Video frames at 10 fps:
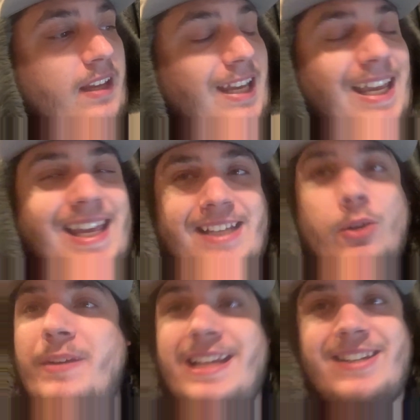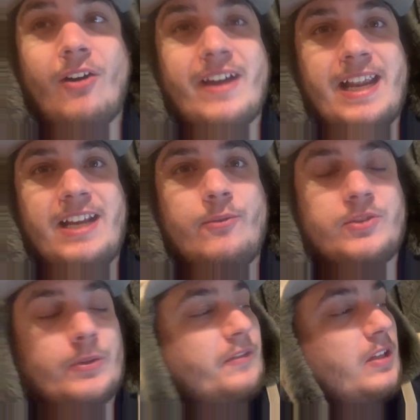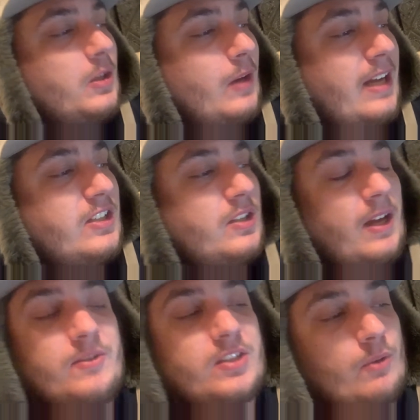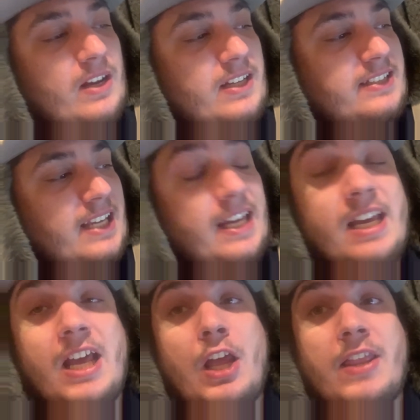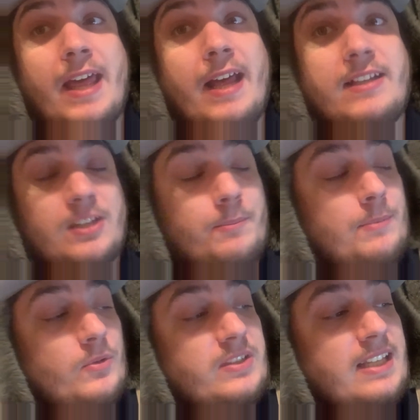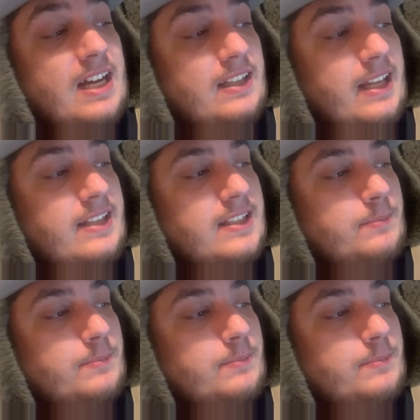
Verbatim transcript: I don't mean to dog on anyone's review. I just, I just wanted to say, that some people did not like this